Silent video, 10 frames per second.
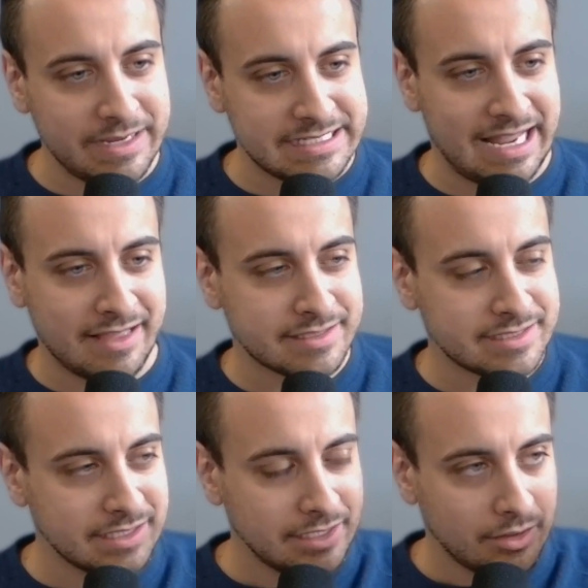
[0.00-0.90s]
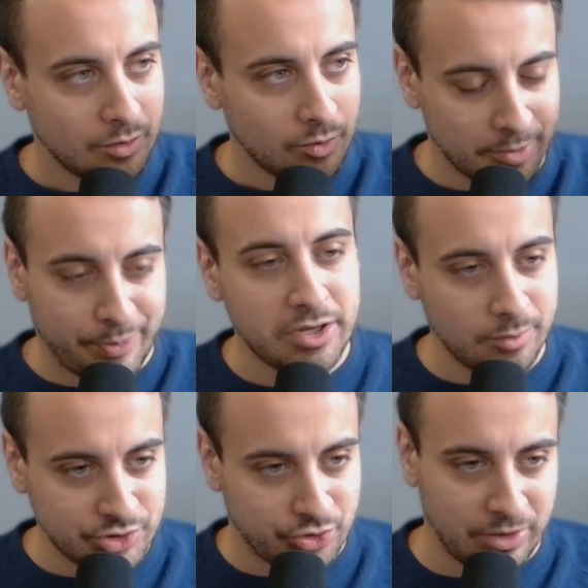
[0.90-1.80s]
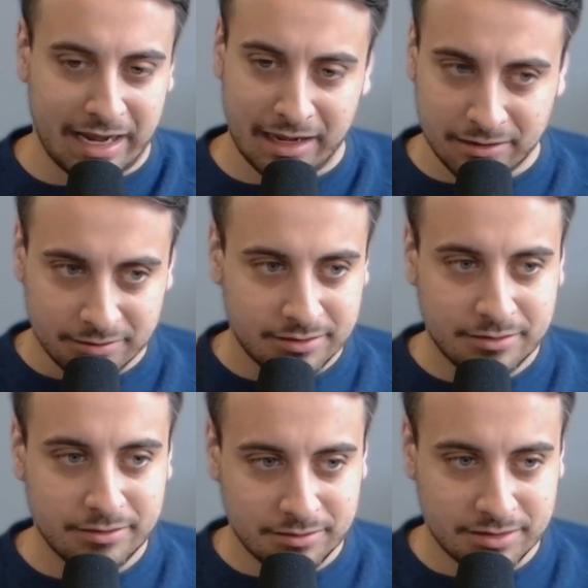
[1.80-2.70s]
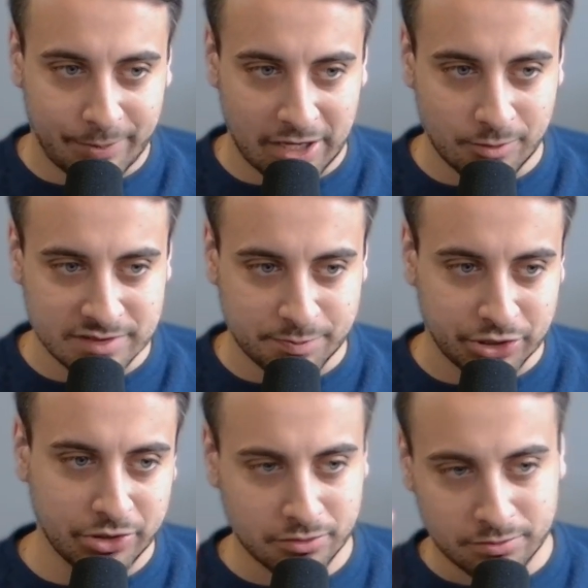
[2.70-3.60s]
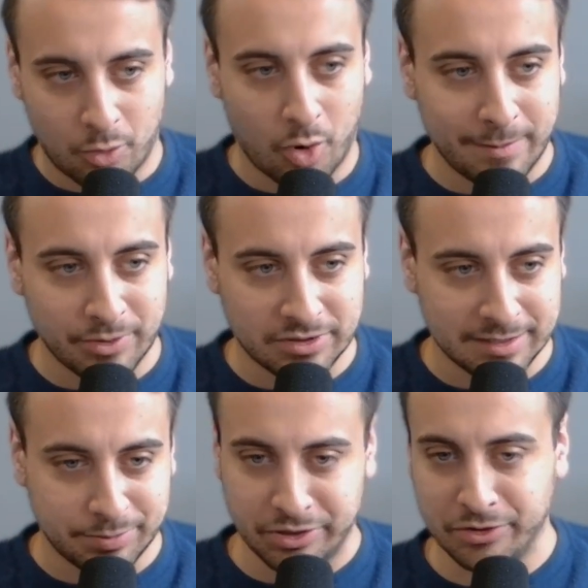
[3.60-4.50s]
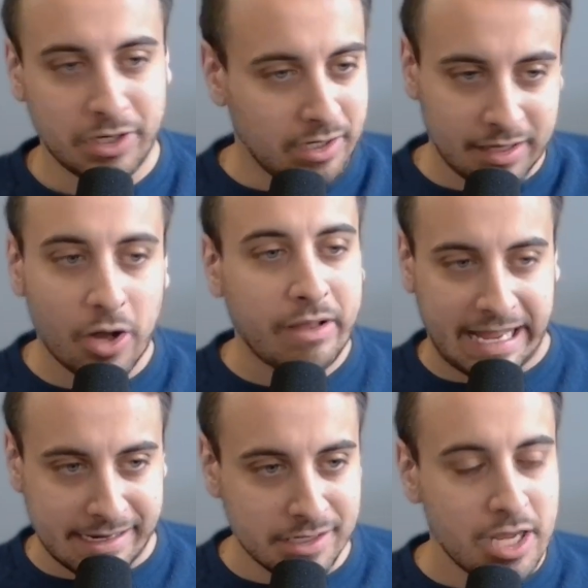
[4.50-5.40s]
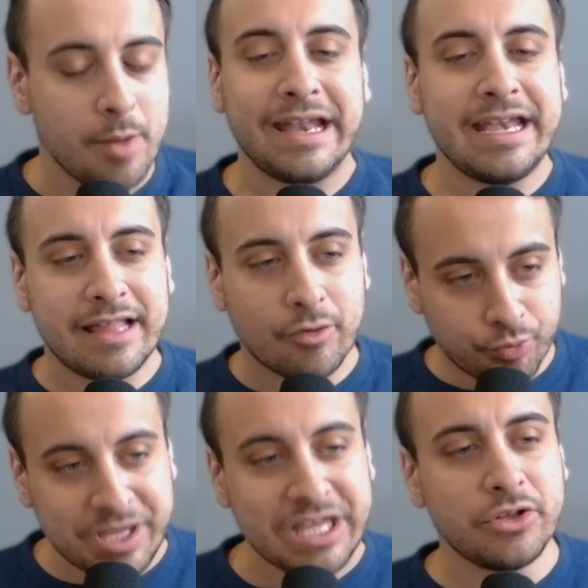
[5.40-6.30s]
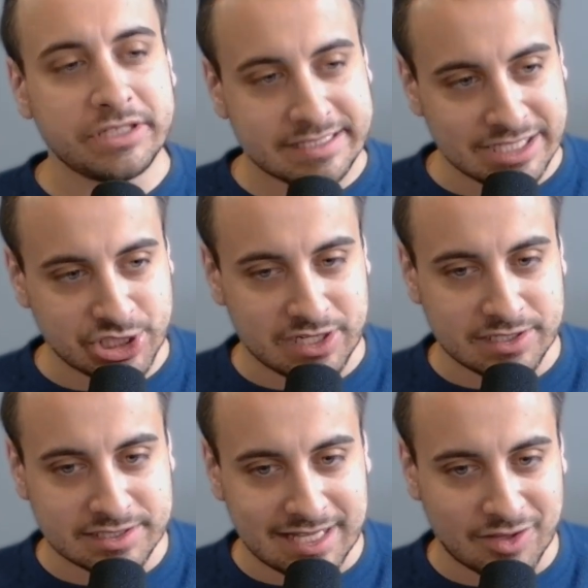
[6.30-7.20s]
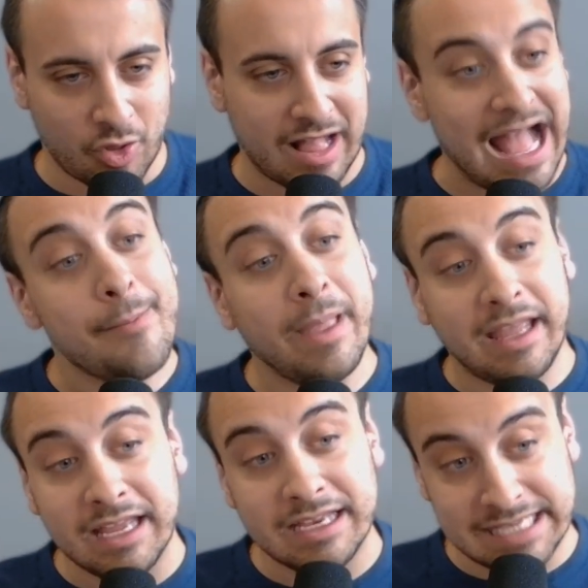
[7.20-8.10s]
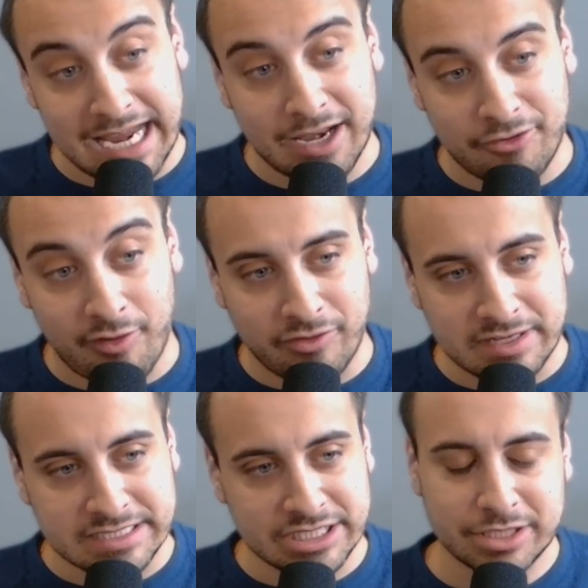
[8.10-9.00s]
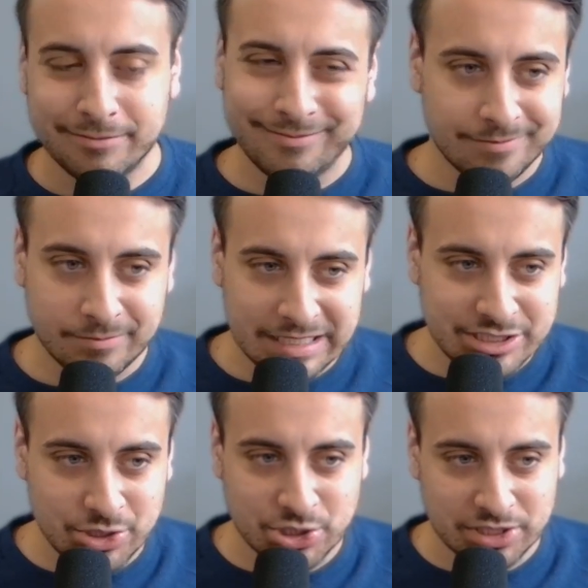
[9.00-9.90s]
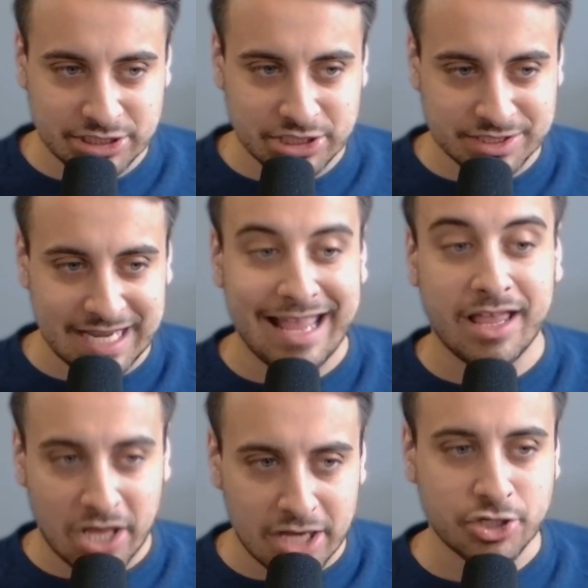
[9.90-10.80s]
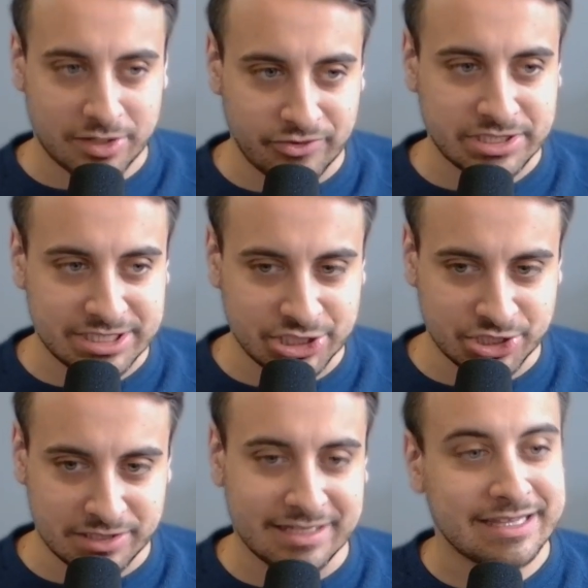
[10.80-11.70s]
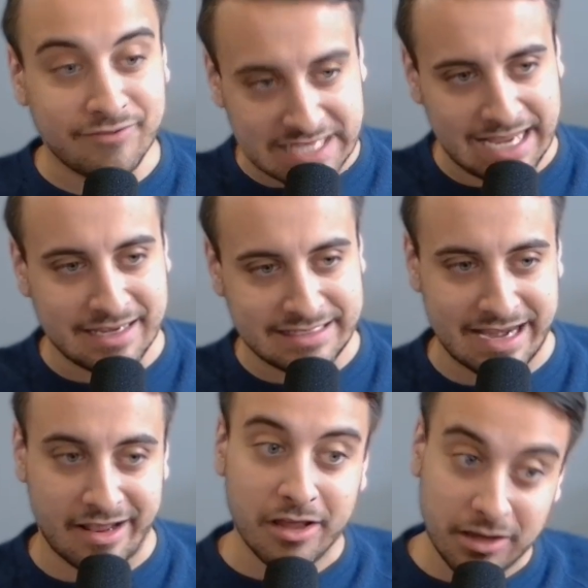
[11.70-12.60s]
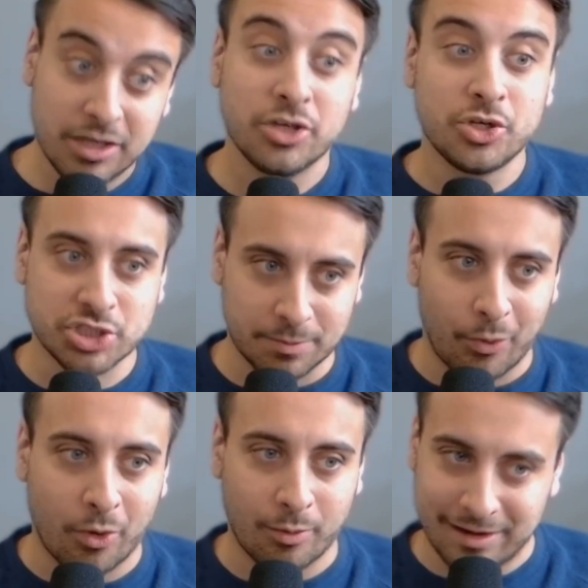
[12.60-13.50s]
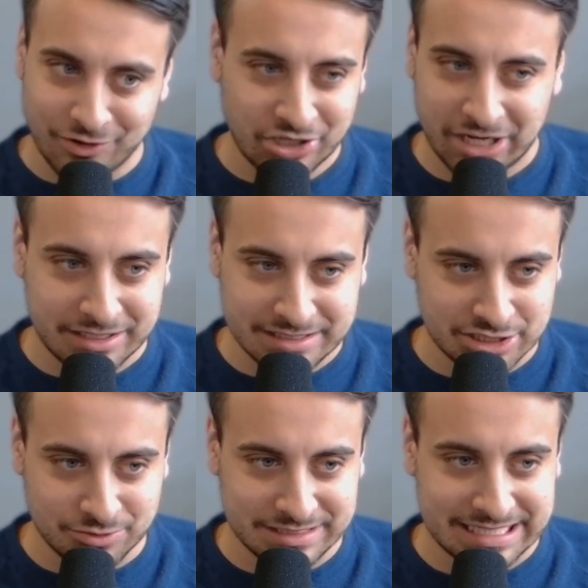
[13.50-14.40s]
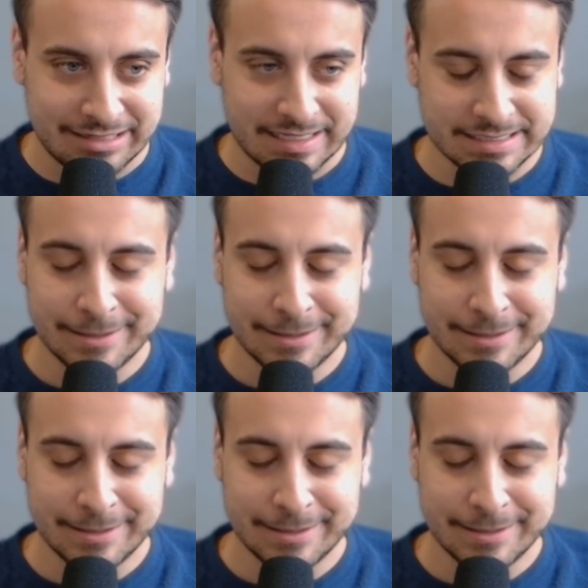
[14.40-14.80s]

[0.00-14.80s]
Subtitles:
test, the button was green, the button was blue, more people click blue. Like okay, but any like real decisions that they're like, I'm making a data-driven decision. It's usually just a gut-driven decision that they've taken data to support whatever the gut decision was anyways.